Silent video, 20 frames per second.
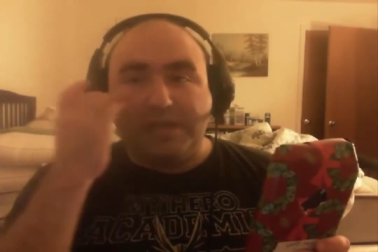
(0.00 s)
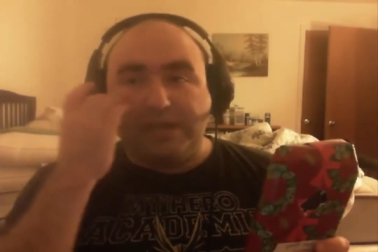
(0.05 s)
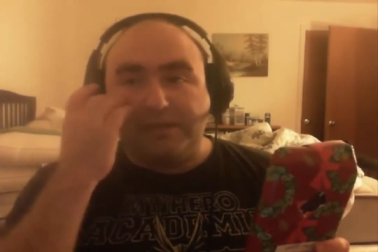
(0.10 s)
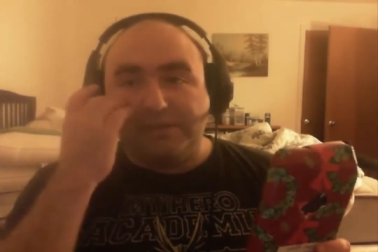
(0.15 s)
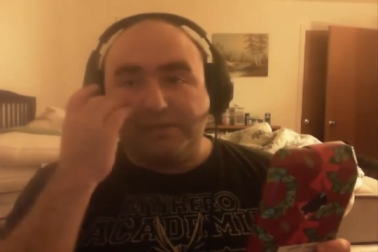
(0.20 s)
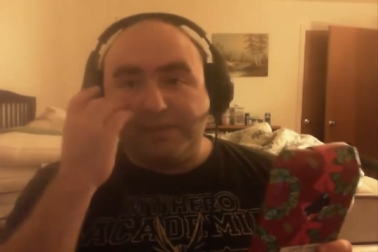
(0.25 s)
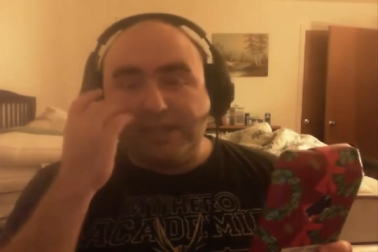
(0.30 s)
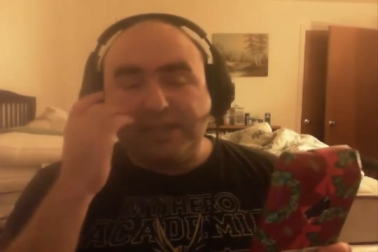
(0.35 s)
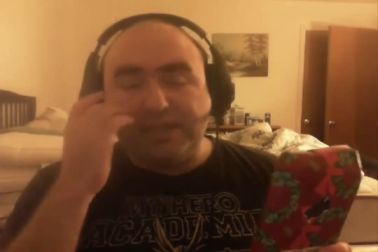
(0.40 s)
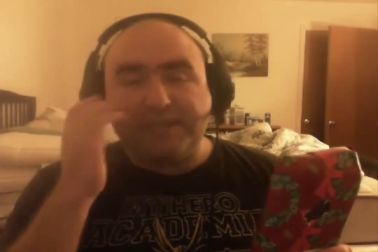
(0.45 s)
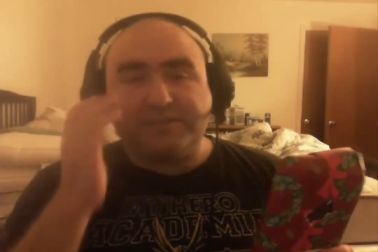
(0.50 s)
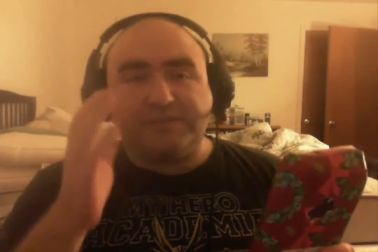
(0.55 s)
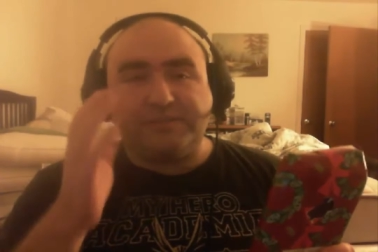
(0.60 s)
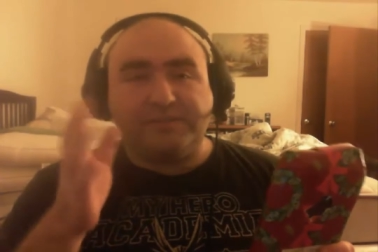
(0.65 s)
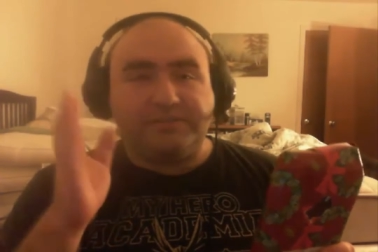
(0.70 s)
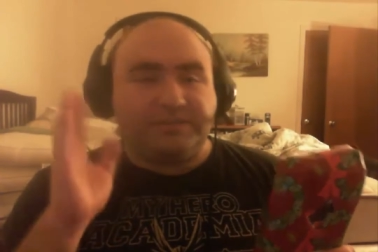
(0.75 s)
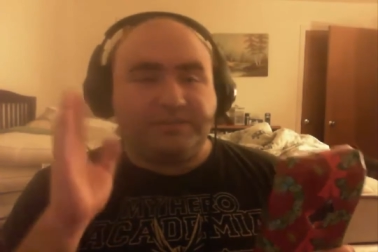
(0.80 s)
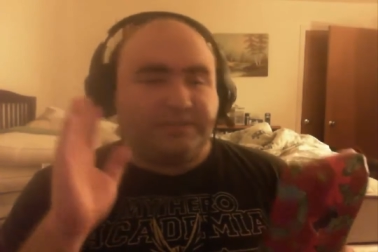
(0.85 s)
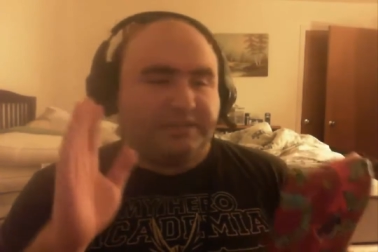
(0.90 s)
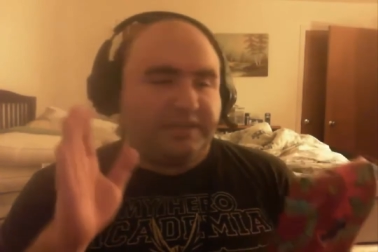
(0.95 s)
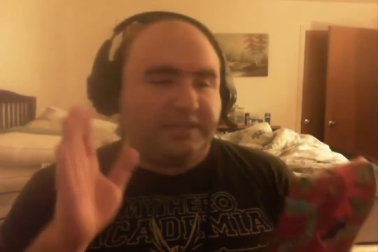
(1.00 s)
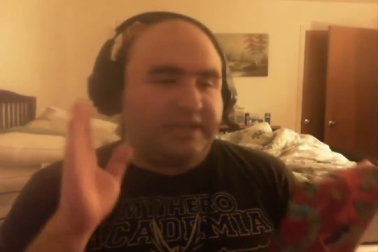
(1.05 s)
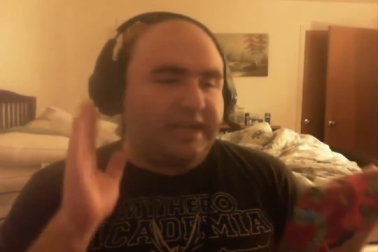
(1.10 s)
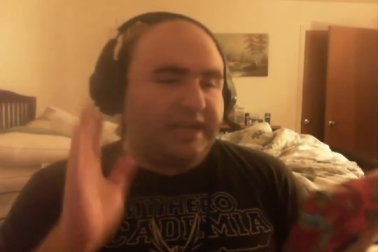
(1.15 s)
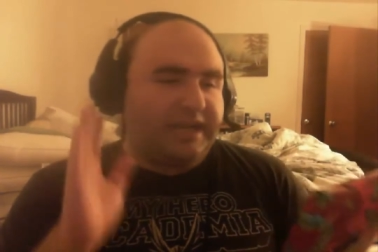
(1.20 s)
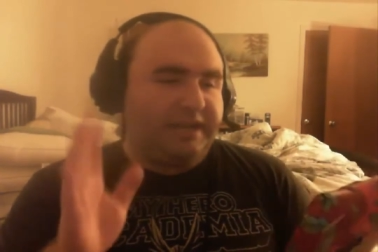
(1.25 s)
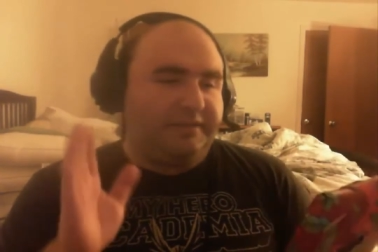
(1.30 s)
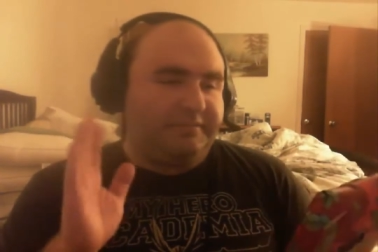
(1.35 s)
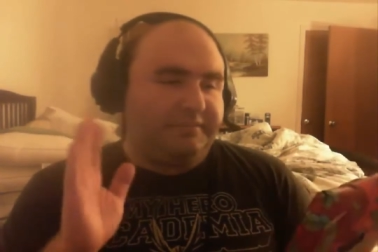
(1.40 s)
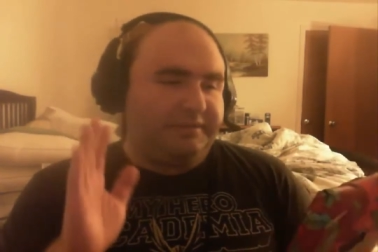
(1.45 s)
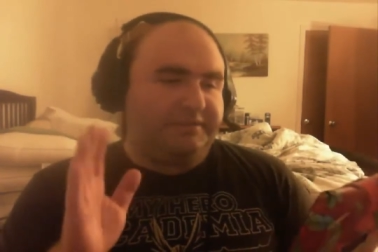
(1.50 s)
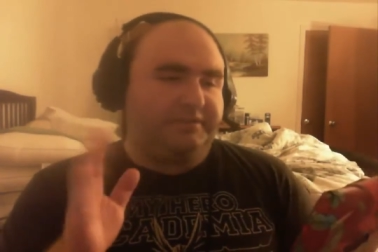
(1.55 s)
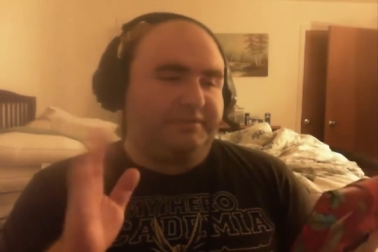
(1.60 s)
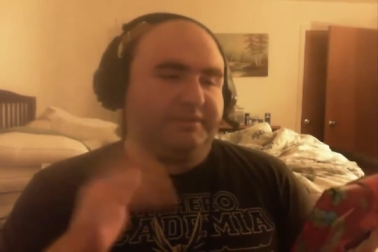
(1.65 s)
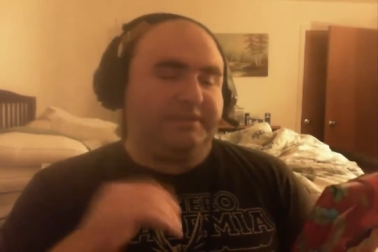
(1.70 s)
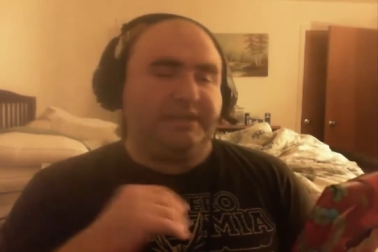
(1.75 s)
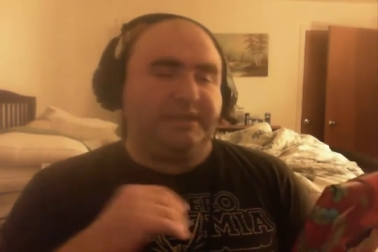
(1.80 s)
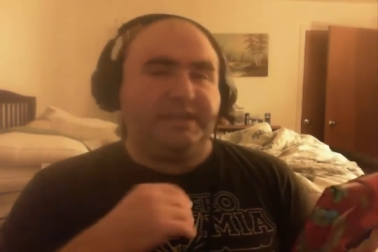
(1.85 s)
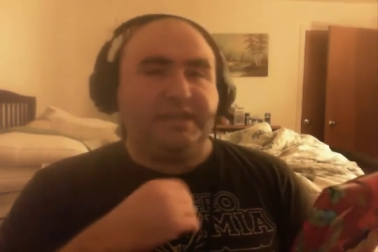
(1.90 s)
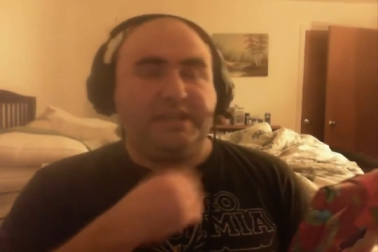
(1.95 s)
Now these are the kind of
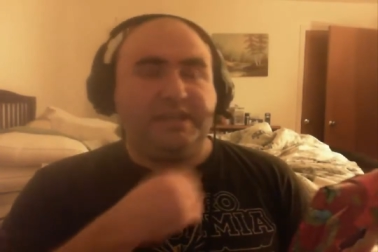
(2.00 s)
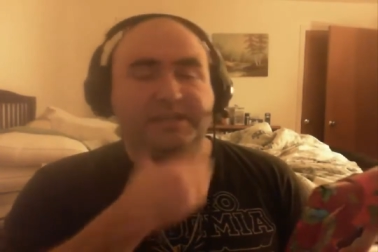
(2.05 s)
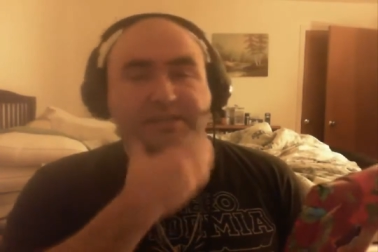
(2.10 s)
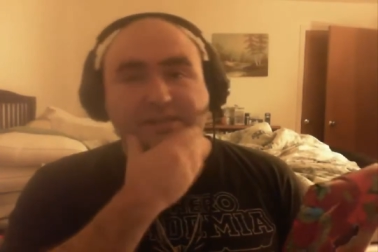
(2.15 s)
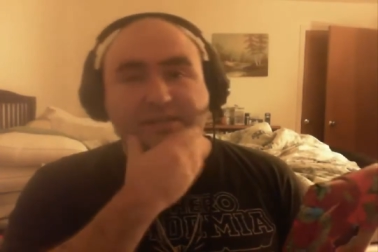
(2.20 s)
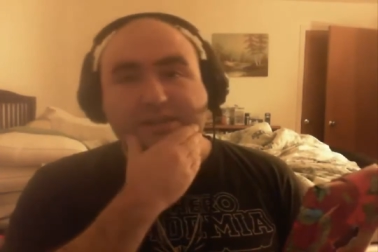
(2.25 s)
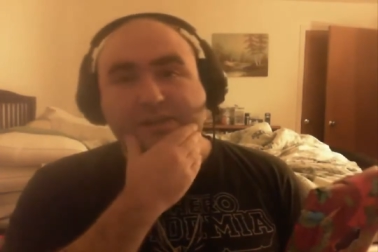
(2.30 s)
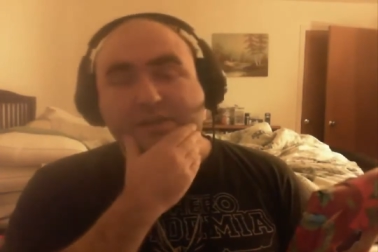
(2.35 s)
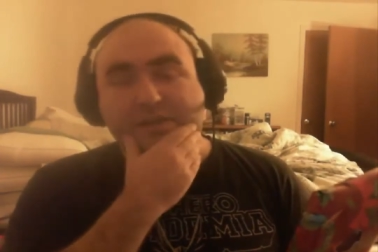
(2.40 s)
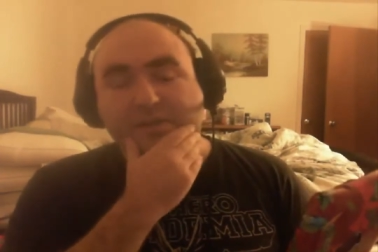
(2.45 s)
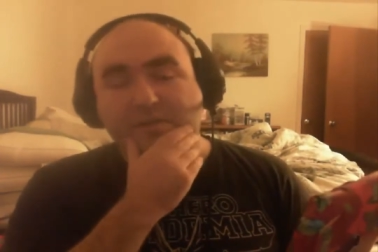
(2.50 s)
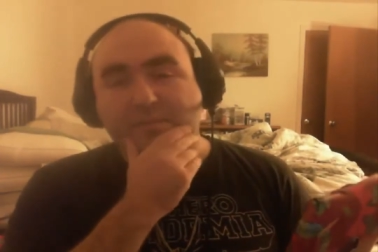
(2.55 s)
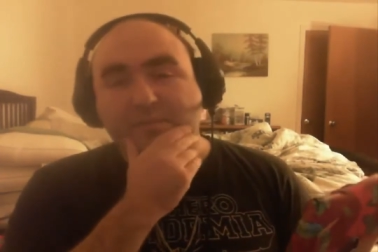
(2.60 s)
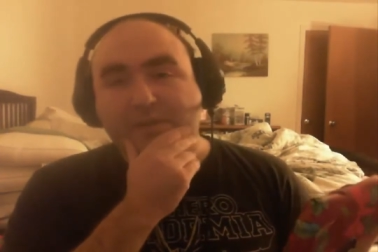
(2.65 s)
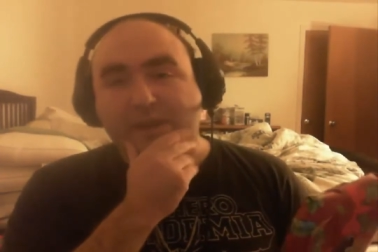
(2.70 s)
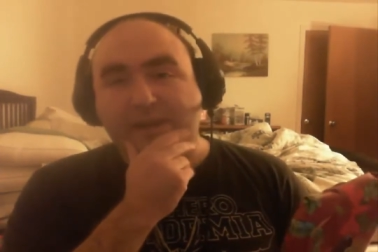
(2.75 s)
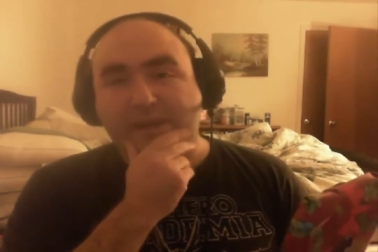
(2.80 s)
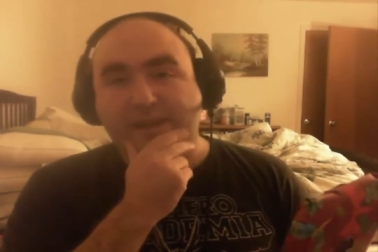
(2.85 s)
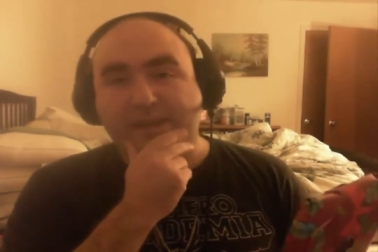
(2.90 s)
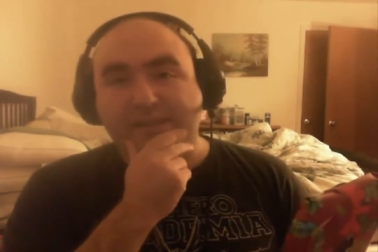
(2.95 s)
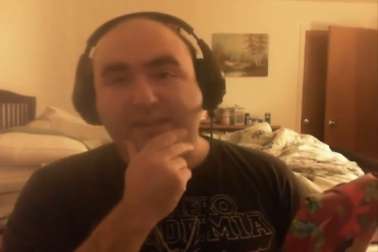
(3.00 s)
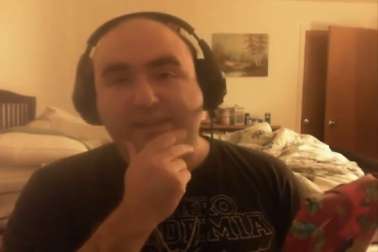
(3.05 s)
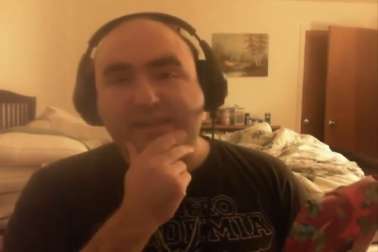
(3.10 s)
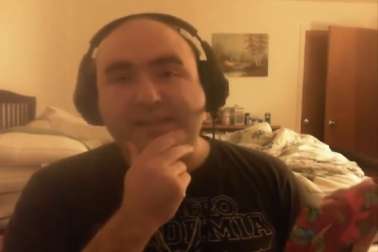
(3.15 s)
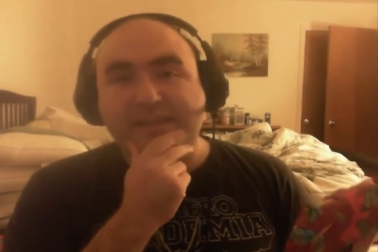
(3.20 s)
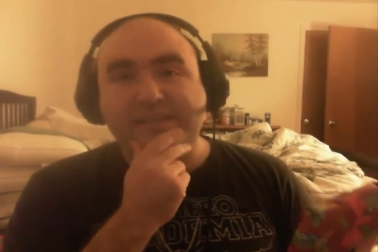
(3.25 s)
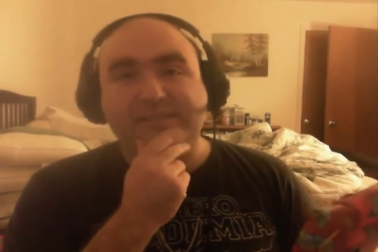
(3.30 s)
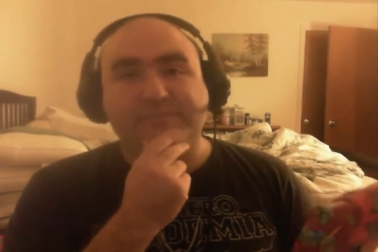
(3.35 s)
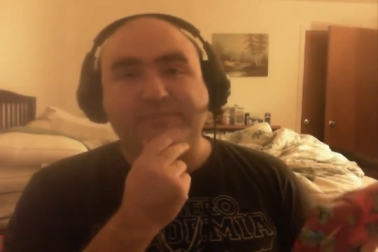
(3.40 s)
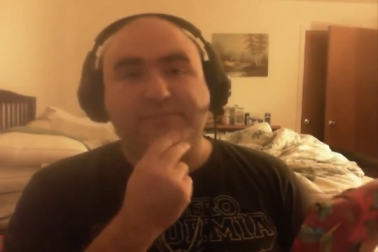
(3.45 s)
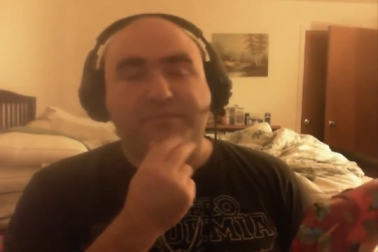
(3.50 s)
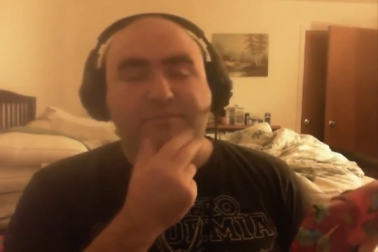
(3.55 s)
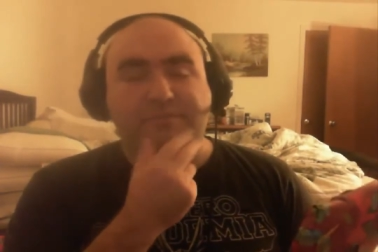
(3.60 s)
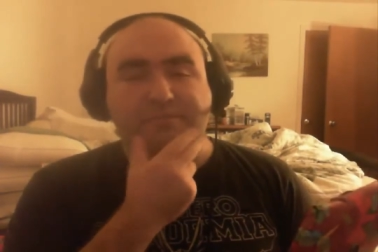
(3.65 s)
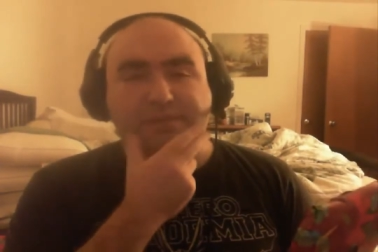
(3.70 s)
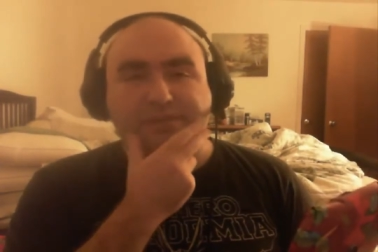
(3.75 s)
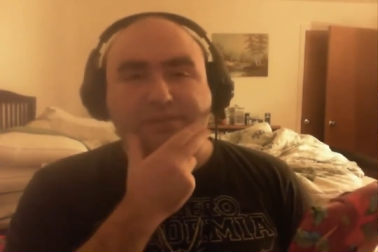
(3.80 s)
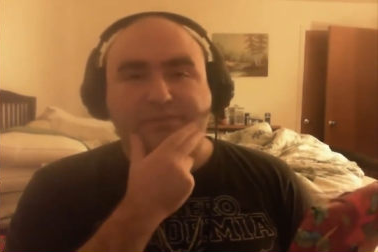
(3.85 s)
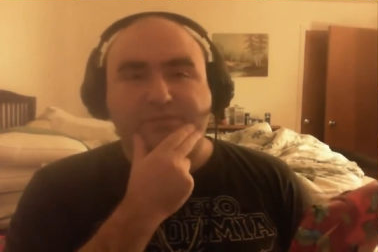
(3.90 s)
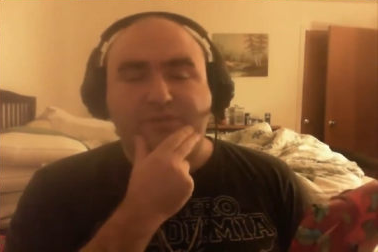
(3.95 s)
mysteries I like. Oh man, now these are more
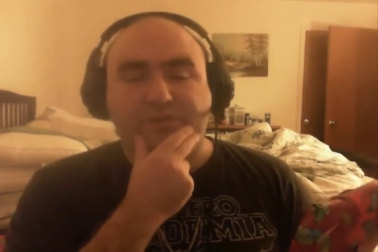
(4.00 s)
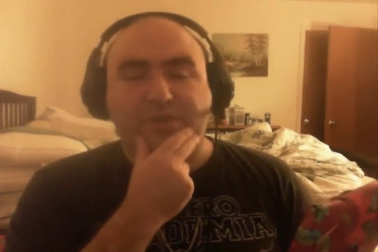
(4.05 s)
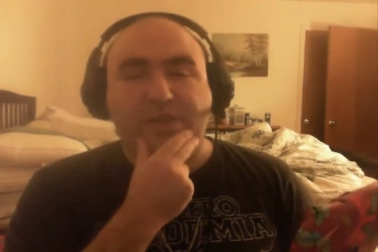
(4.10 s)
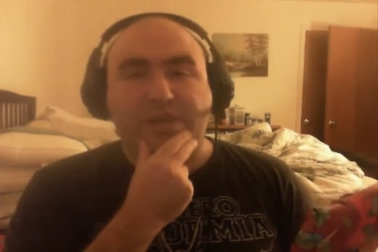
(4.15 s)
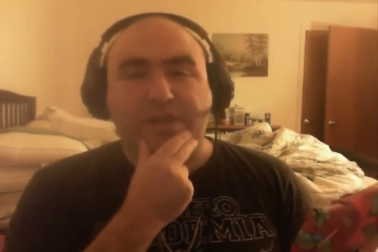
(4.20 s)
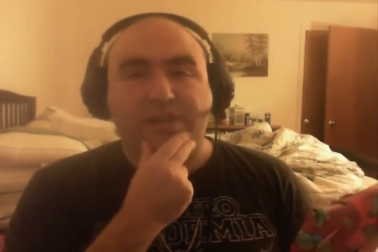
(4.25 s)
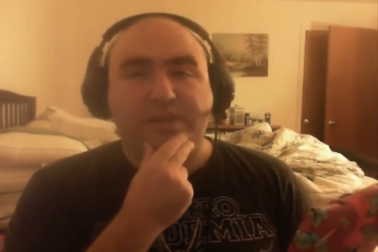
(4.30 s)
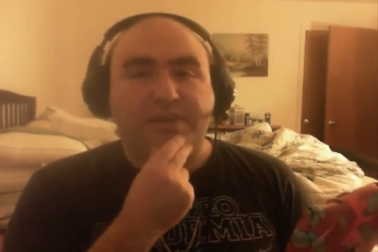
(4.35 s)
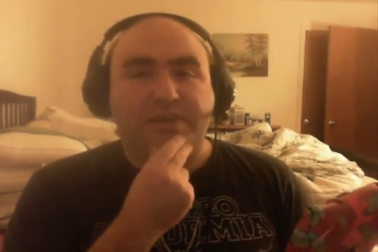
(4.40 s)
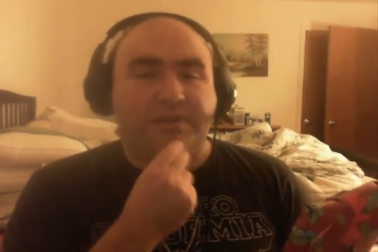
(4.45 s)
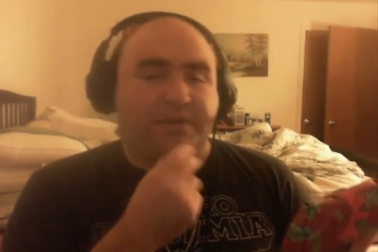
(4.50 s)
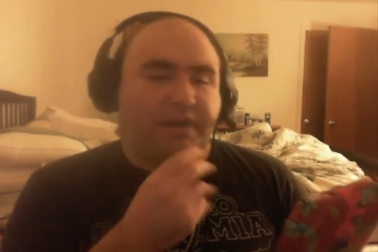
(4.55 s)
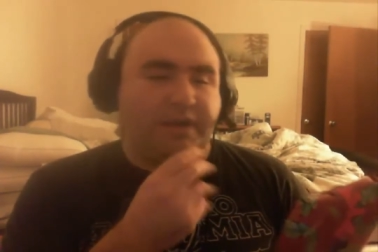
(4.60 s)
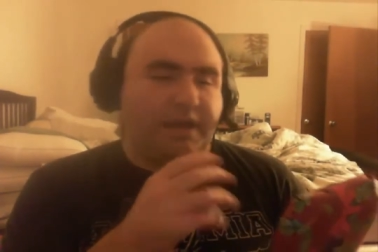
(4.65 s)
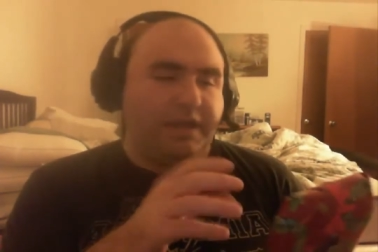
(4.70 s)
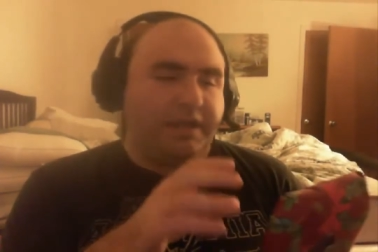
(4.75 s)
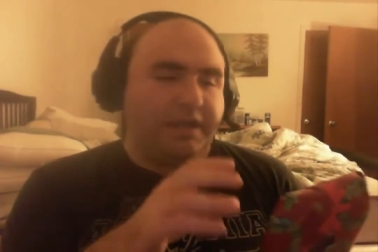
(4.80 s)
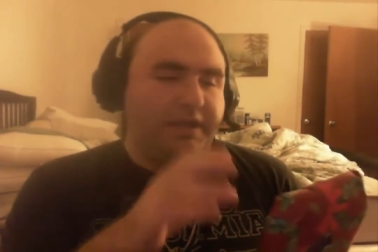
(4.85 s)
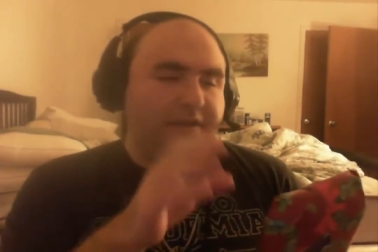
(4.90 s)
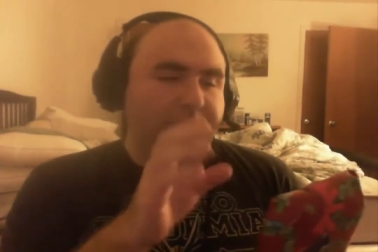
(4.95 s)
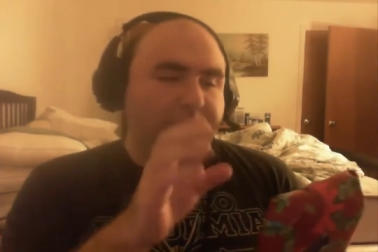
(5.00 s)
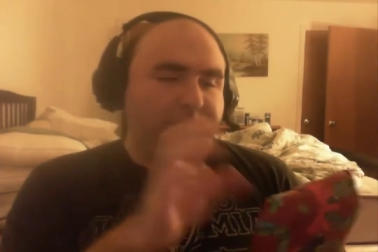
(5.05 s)
mystery-like. Alright.